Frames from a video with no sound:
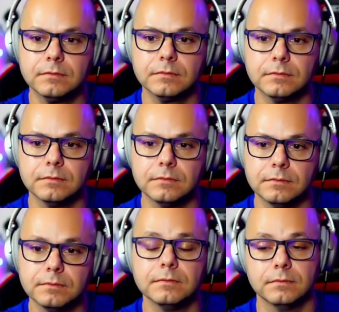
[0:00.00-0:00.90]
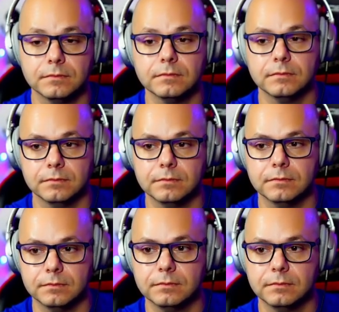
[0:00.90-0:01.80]

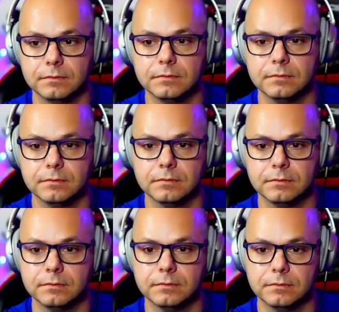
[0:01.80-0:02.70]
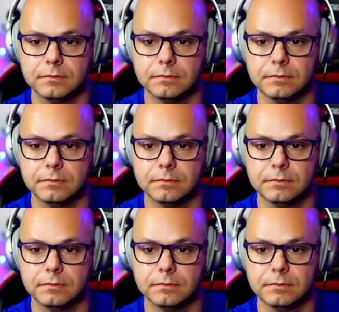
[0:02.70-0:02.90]
[no speech]